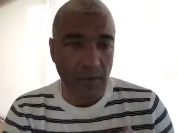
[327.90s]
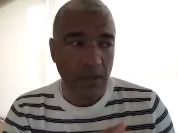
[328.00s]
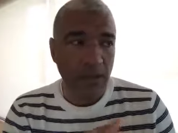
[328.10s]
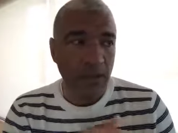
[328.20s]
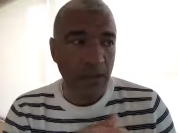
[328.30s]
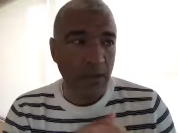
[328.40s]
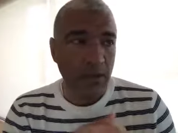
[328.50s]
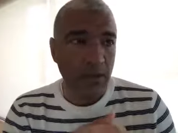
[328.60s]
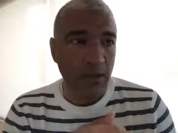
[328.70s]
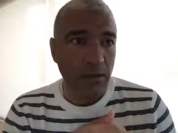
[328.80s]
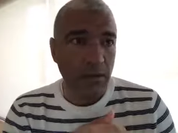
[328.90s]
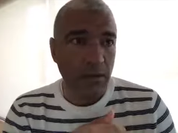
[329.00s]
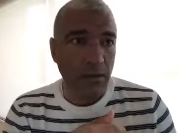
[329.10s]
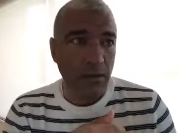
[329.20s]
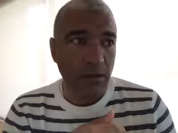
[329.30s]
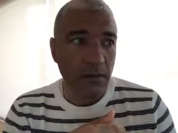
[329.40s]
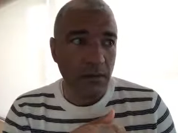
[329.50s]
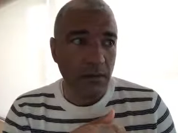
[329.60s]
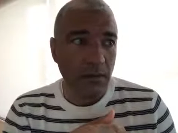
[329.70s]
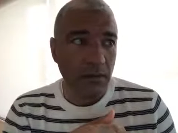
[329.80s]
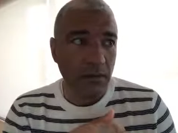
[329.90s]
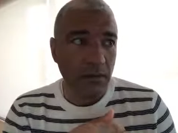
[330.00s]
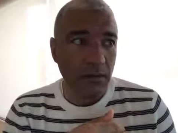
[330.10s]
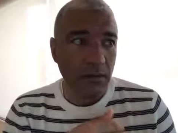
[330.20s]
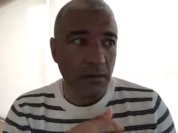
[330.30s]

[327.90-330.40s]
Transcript: (no one is talking)